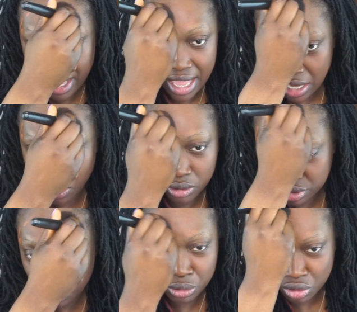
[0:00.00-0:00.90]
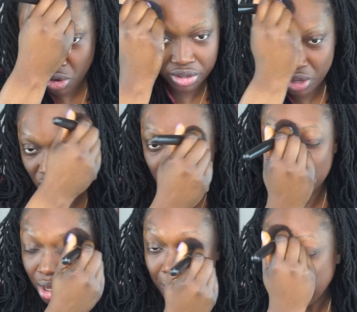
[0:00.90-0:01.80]
And I also use coconut oil
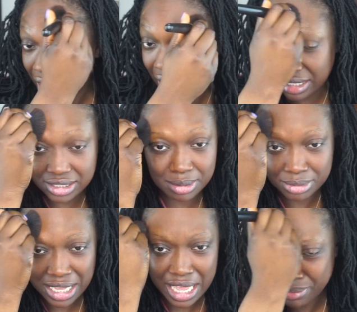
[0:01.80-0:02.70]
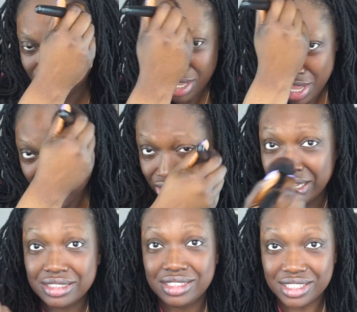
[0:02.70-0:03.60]
on my locks sometimes, so
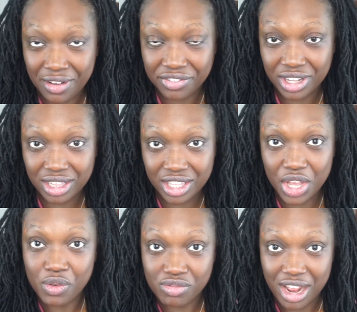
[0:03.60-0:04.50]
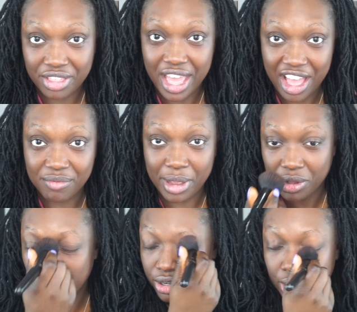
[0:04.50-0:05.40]
I definitely would rather have my
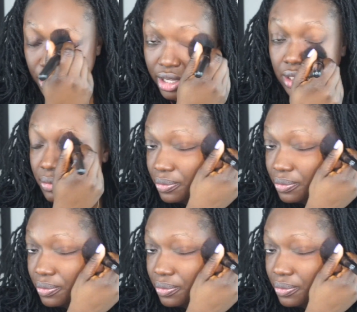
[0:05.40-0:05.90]
coconut oil.